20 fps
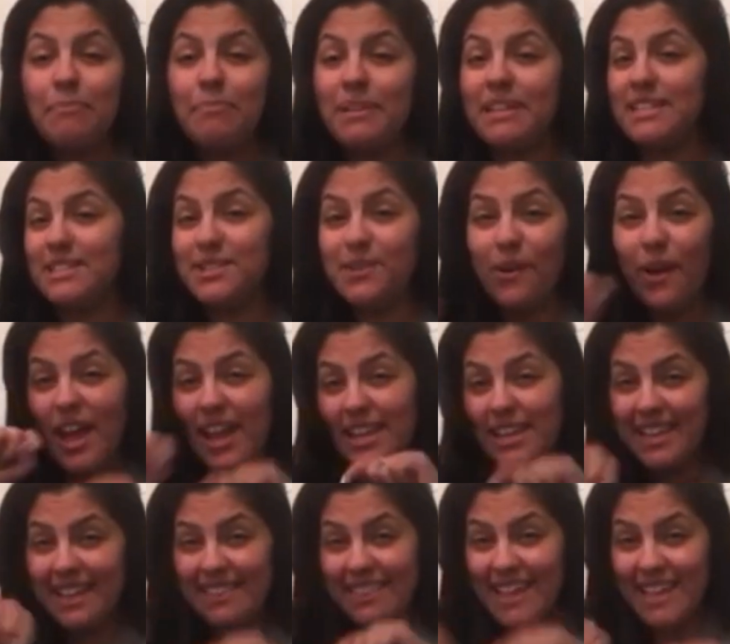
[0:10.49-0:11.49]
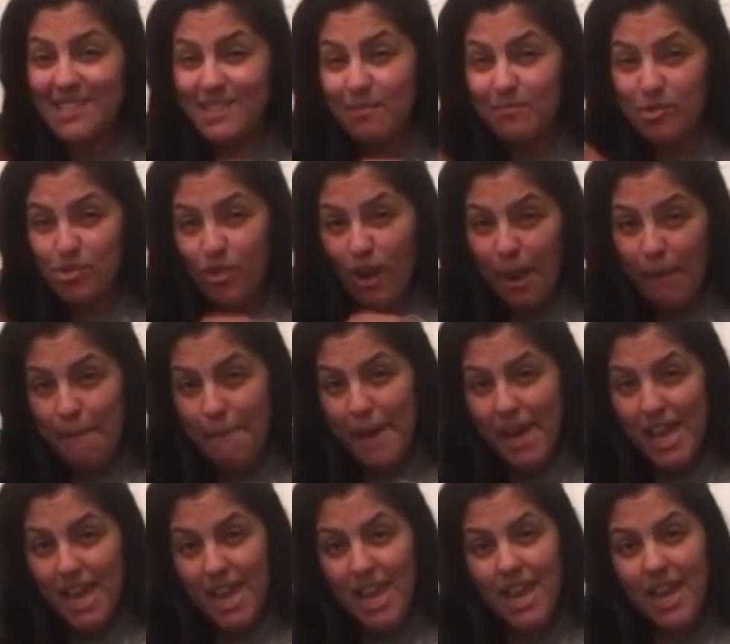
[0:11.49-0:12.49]
please go ahead and hit that subscribe
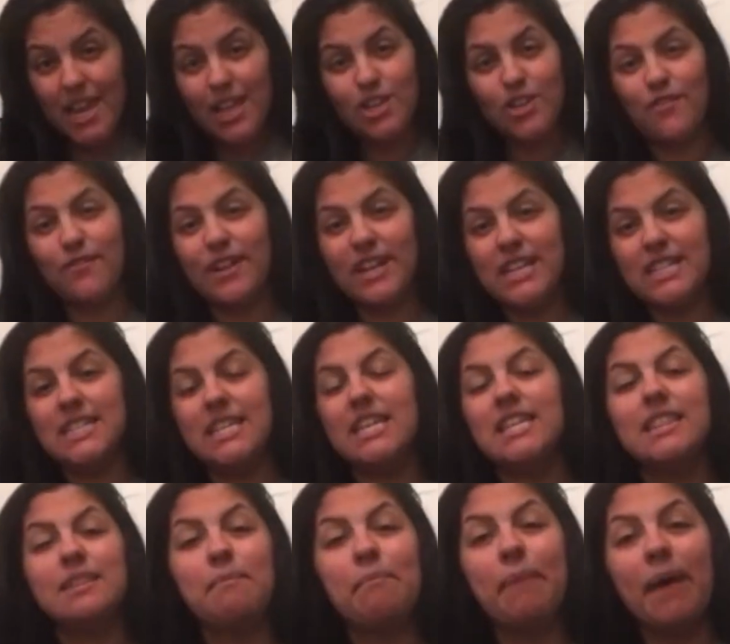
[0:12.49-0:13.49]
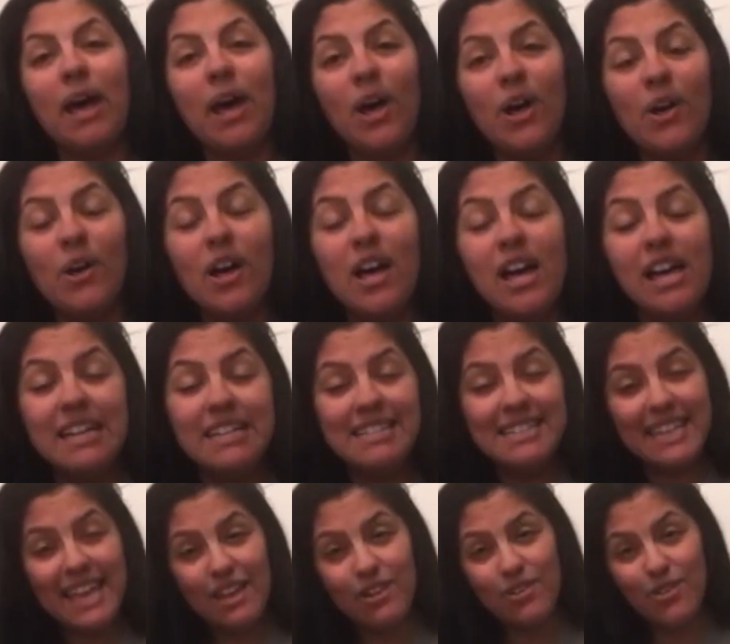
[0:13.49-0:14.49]
button and don't forget to hit the bell
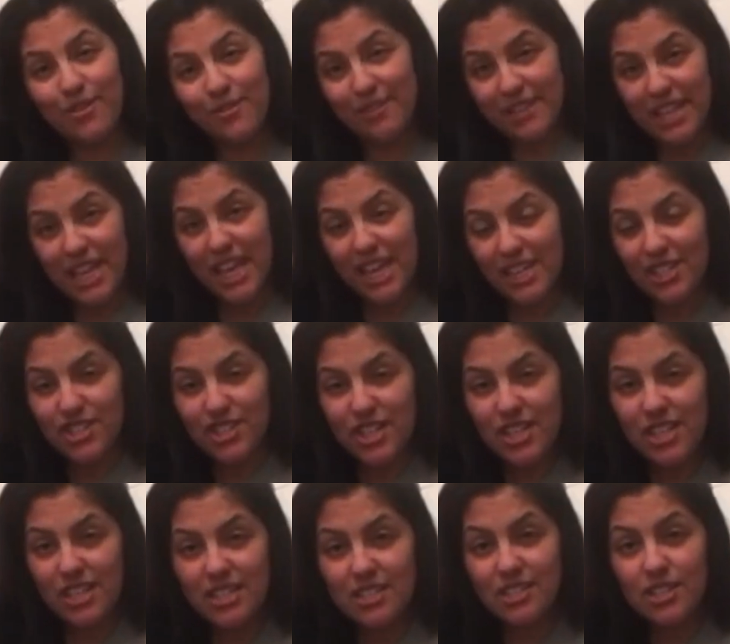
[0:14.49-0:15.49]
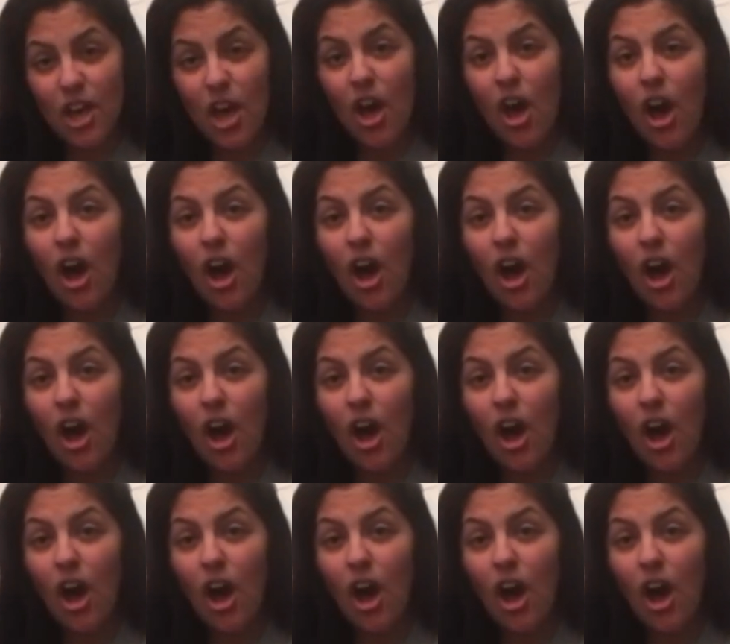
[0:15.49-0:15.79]
to get notifications.